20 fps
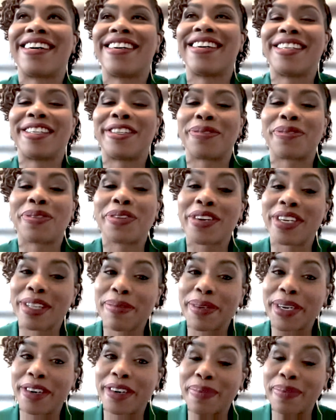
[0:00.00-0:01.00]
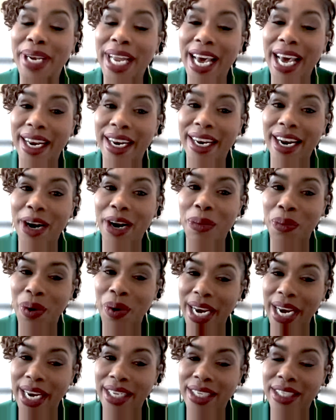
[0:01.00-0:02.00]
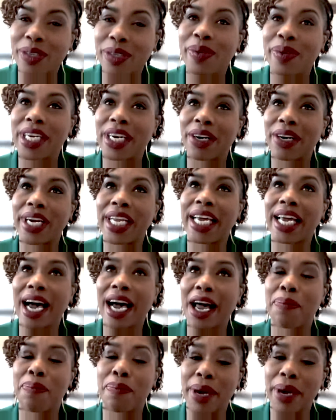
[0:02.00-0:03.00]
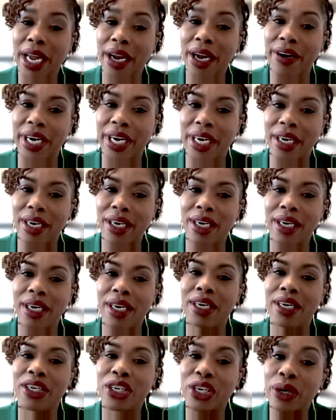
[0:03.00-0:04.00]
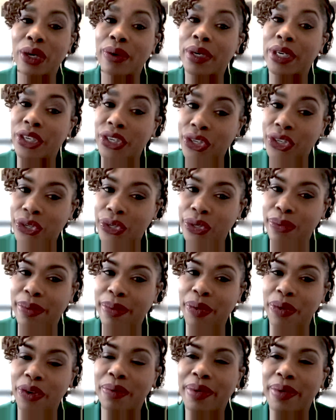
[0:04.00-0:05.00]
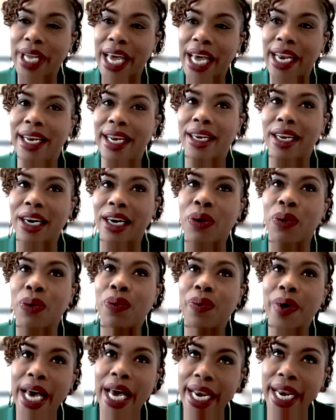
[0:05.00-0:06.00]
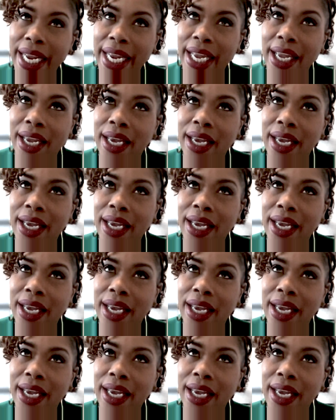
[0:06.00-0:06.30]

We were in the middle of planning our wedding. So we had already gotten married. No one knew, but we were planning a wedding